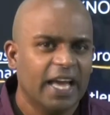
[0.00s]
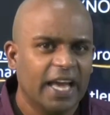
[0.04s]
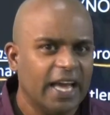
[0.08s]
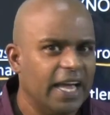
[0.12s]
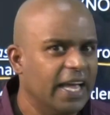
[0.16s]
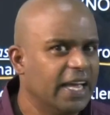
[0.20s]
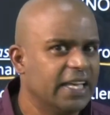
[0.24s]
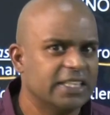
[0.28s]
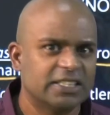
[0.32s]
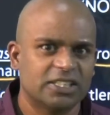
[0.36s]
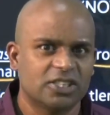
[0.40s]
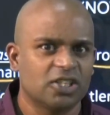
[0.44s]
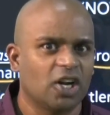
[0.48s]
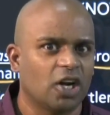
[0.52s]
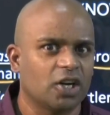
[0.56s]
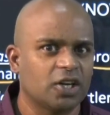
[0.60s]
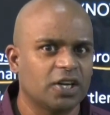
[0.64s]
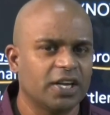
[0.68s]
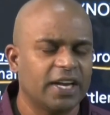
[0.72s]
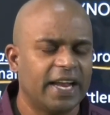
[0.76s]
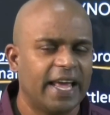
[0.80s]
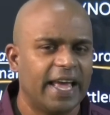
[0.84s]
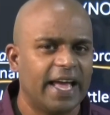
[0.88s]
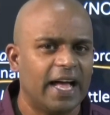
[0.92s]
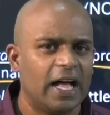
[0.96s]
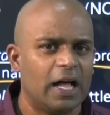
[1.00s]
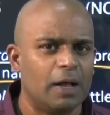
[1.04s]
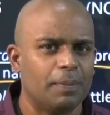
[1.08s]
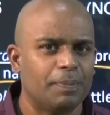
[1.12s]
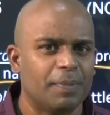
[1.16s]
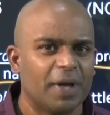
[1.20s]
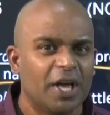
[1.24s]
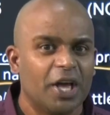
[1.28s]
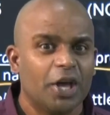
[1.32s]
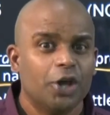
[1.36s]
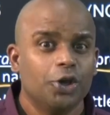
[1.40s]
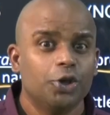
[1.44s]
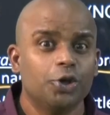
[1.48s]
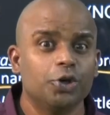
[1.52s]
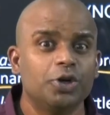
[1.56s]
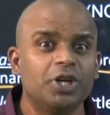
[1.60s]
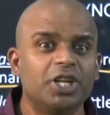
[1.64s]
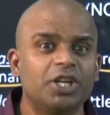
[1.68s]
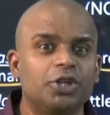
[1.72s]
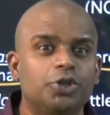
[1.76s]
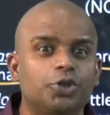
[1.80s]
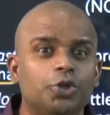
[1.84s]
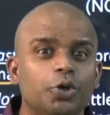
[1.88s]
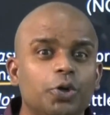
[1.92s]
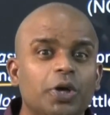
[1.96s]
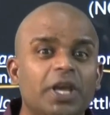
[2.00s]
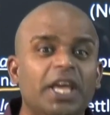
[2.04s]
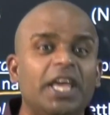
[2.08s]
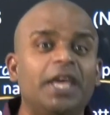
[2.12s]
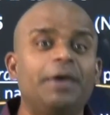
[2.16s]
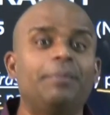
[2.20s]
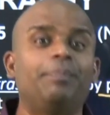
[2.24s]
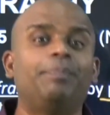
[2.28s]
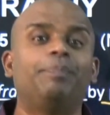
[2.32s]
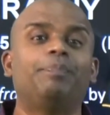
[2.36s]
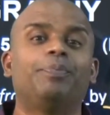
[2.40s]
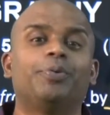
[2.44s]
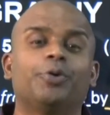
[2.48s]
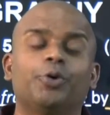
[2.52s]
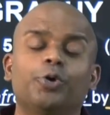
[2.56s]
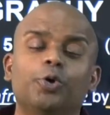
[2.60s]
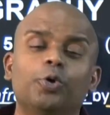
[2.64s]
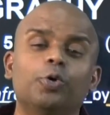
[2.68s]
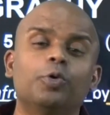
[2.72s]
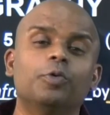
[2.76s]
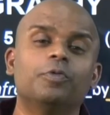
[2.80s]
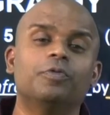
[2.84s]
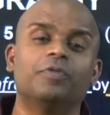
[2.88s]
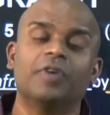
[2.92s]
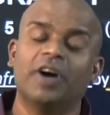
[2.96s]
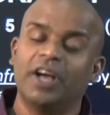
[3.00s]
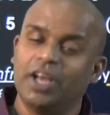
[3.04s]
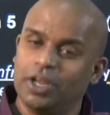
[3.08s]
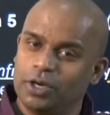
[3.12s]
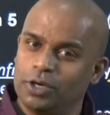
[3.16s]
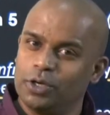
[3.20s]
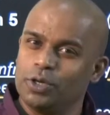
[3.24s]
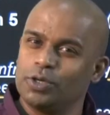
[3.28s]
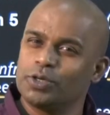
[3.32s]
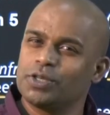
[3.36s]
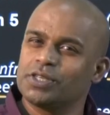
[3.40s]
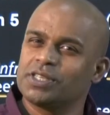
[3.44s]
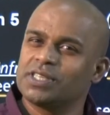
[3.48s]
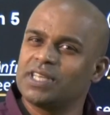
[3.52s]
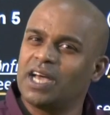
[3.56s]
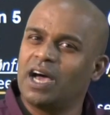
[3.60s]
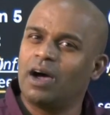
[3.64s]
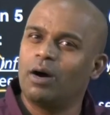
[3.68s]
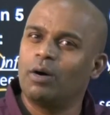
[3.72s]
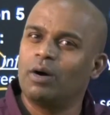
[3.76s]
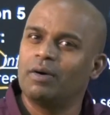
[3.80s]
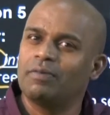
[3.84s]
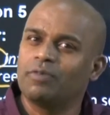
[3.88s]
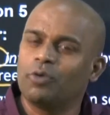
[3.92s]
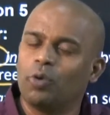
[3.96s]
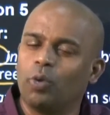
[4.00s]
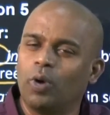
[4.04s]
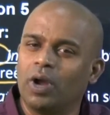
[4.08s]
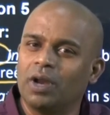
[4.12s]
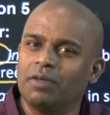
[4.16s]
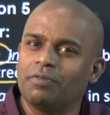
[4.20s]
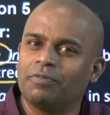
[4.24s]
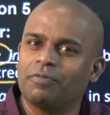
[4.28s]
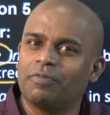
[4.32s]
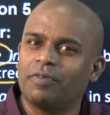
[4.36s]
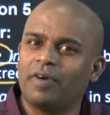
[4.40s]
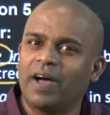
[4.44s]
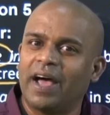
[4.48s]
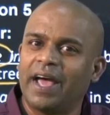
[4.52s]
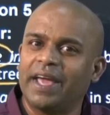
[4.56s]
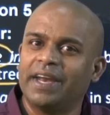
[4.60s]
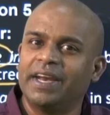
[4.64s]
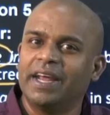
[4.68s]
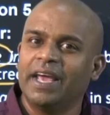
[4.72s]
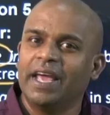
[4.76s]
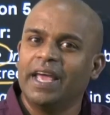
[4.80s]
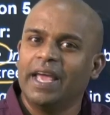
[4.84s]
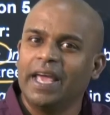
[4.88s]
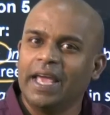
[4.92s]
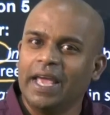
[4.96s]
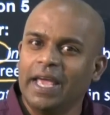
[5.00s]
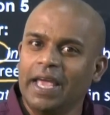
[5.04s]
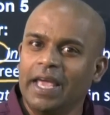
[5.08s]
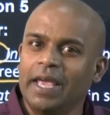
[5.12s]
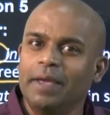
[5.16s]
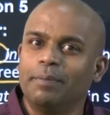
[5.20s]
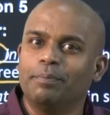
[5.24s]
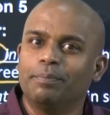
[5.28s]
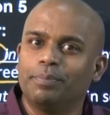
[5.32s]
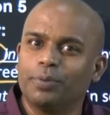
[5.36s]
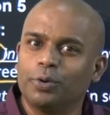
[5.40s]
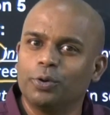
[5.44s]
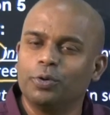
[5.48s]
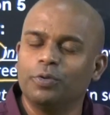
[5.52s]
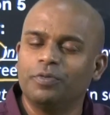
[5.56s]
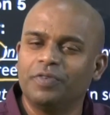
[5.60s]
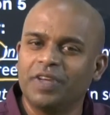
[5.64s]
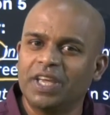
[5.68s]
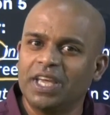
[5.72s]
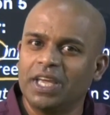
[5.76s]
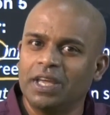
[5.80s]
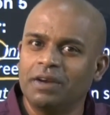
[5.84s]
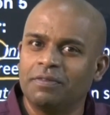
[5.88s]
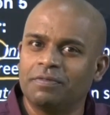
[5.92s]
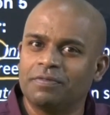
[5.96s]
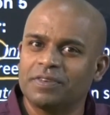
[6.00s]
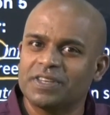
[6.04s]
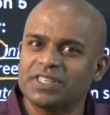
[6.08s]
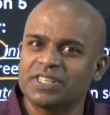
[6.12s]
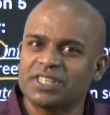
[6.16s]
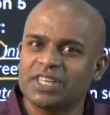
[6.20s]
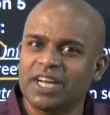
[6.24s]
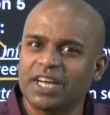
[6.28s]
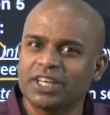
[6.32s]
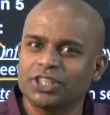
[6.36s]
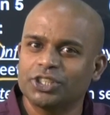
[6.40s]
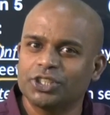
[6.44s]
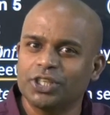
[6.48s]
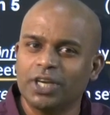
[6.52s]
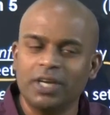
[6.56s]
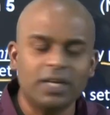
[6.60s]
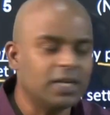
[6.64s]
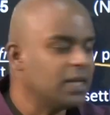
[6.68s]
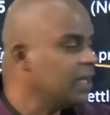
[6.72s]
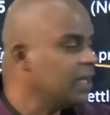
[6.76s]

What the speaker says: it's not going to help. You need to improve. Notice how I've qualified improving infrastructure.